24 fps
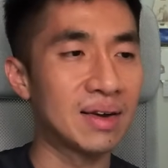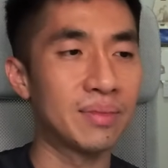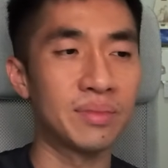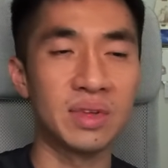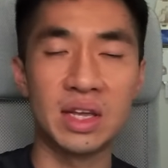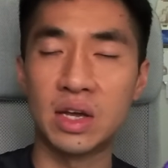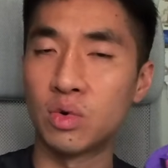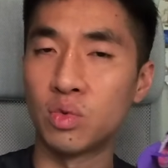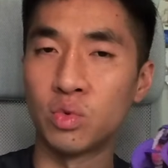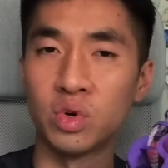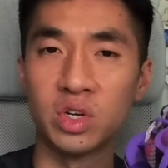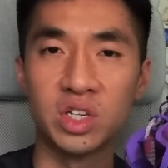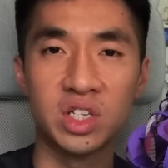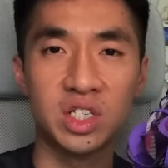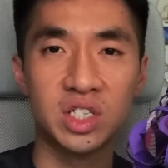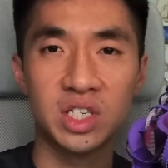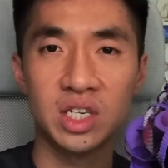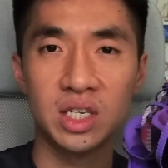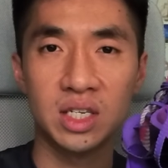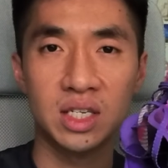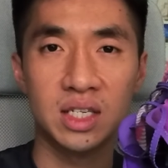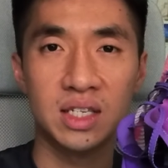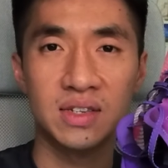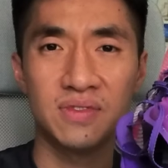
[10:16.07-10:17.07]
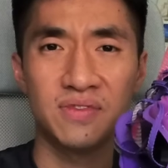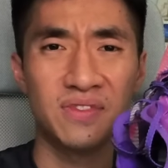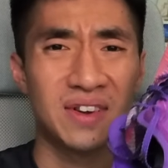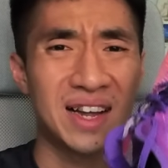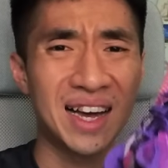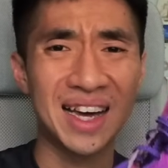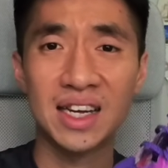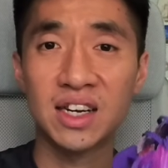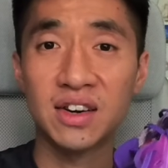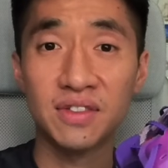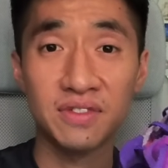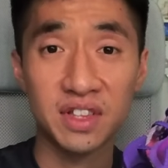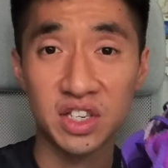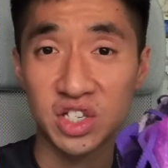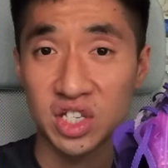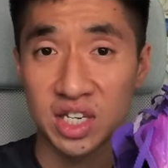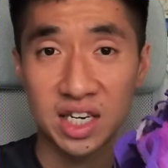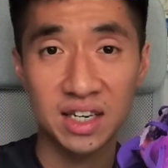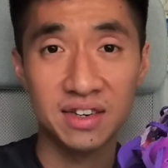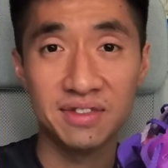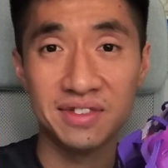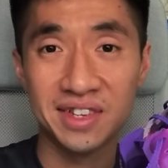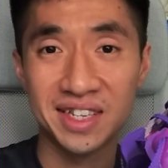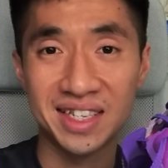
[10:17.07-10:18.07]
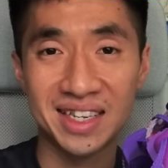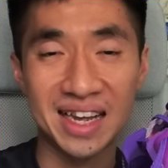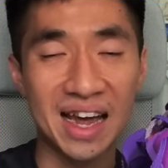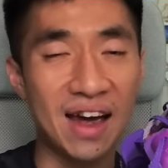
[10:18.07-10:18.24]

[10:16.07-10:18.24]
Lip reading: it was just flying off the shelves.